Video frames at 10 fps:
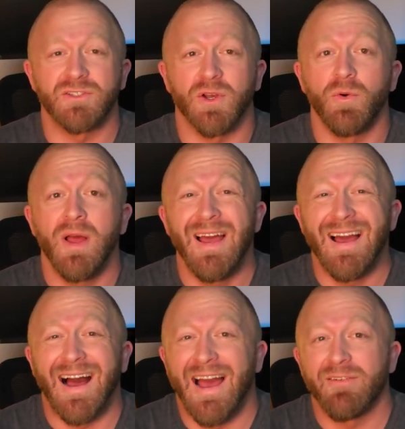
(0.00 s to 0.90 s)
so
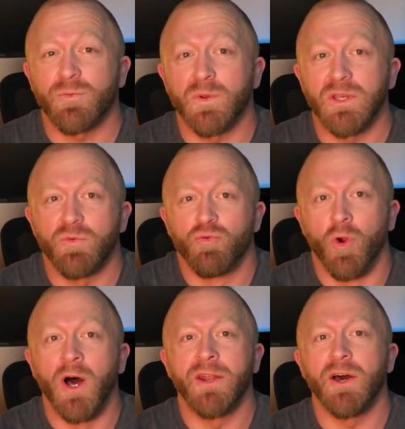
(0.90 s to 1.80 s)
I haven't really
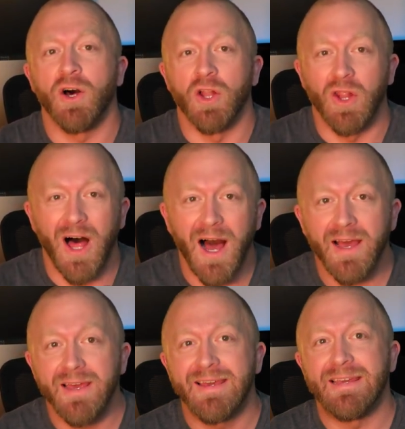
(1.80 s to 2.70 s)
run a
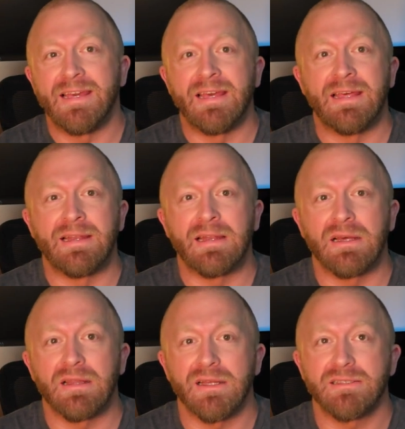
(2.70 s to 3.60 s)
lot in,
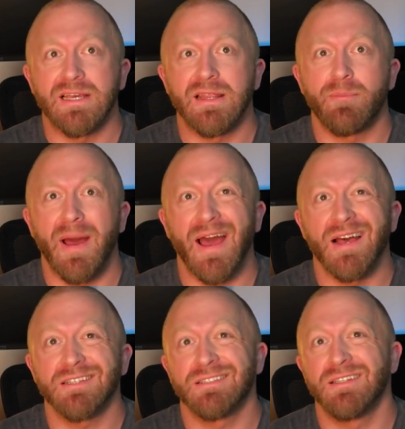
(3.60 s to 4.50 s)
let's say, the
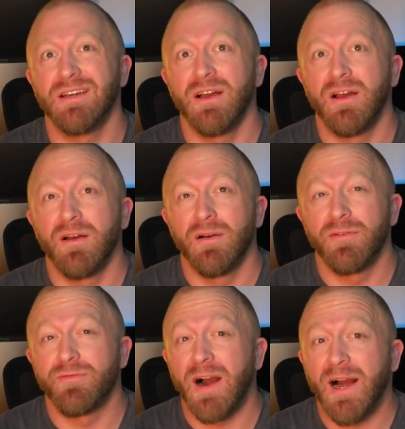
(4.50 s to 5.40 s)
past
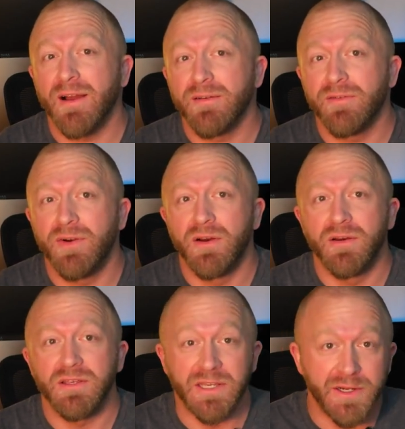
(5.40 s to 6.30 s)
5
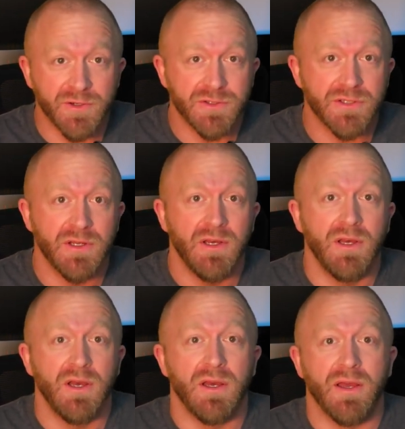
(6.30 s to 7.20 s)
years,
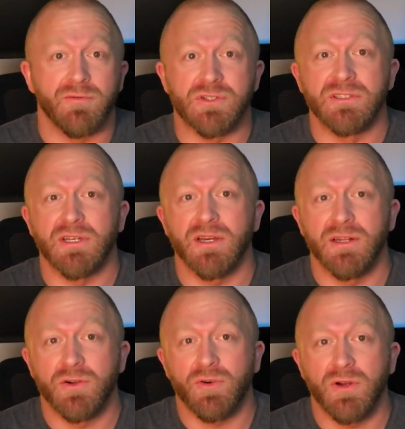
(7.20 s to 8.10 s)
ever since I got
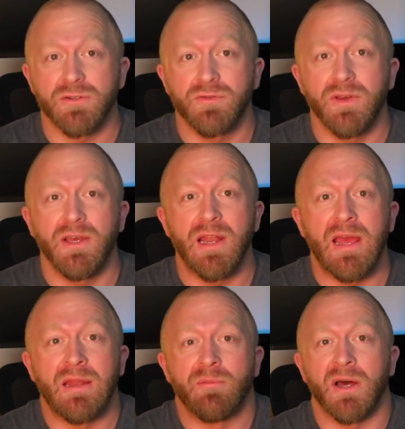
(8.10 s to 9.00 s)
into CrossFit,
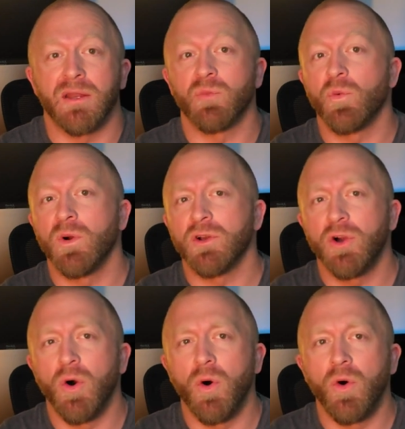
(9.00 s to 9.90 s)
and my number one
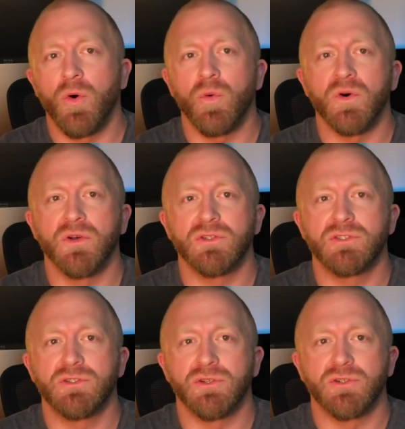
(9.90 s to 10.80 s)
goal was
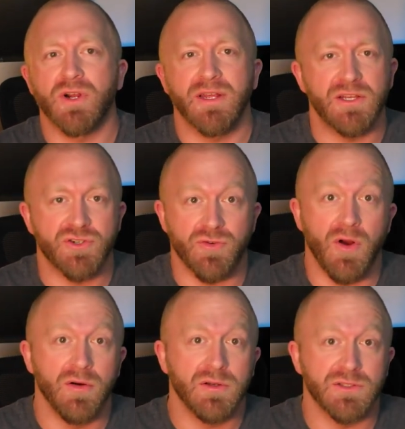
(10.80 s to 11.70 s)
to try to get
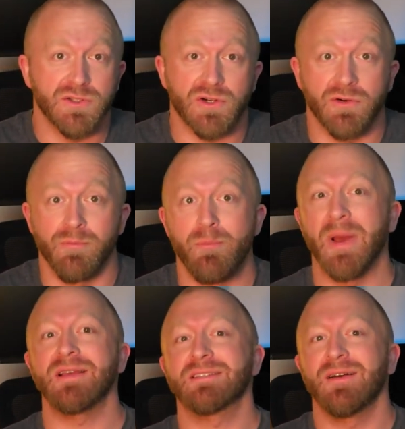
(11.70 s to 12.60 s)
strong because there's a certain
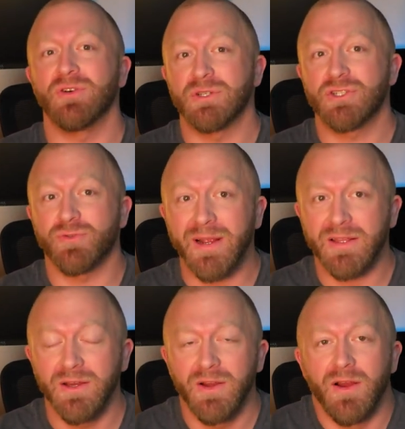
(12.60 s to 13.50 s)
base level of
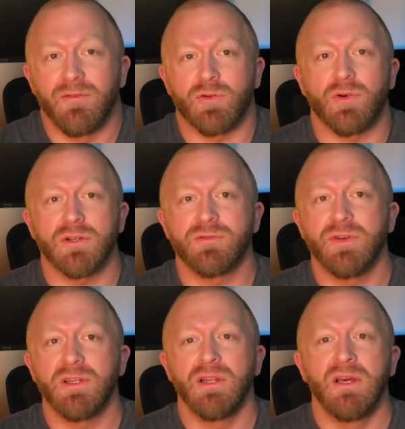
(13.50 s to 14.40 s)
strength for
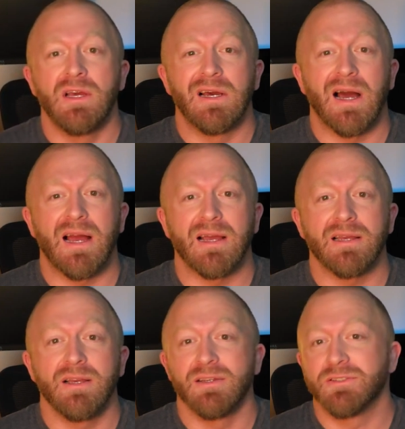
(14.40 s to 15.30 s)
CrossFit.
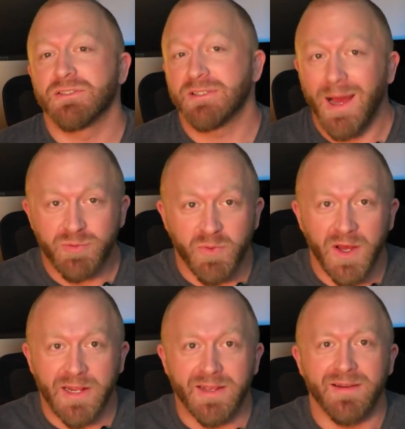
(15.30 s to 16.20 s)
I stopped
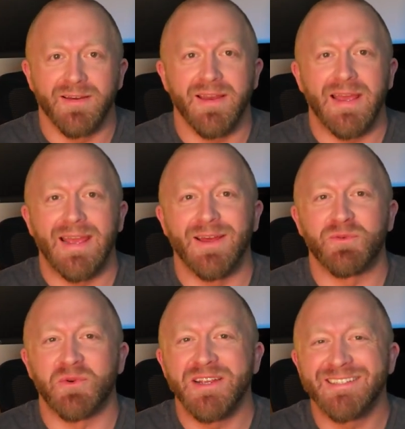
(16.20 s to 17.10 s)
running,
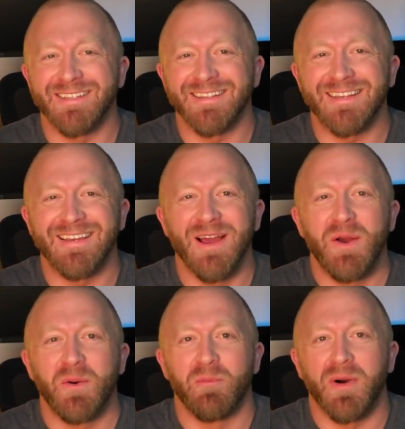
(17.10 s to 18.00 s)
and recently
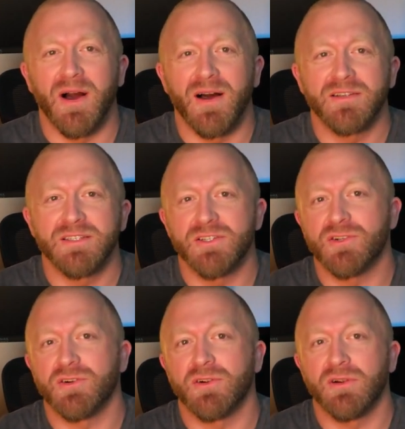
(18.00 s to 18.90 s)
my
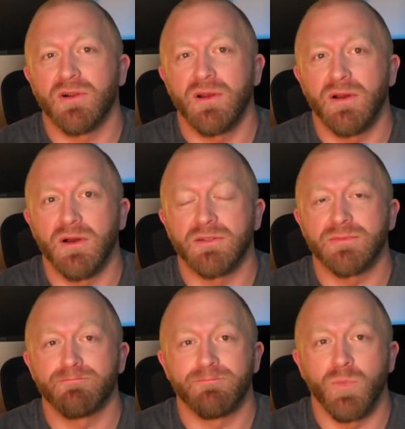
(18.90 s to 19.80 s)
sister
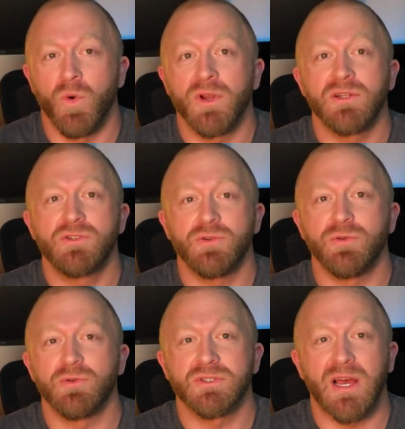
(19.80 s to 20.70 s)
wanted
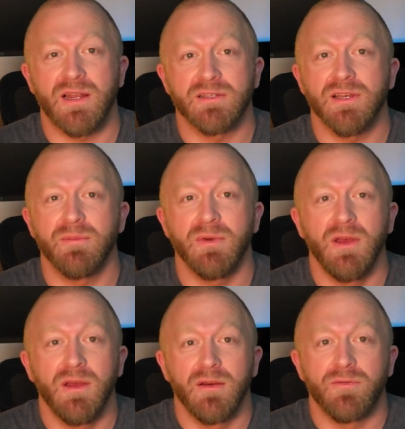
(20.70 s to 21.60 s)
to sign us up
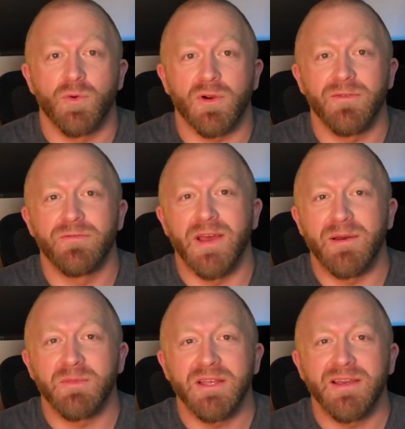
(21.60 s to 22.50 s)
for a
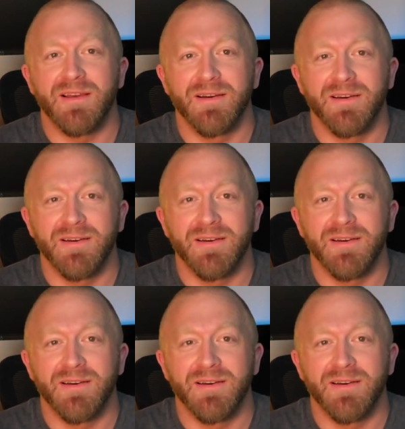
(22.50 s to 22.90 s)
family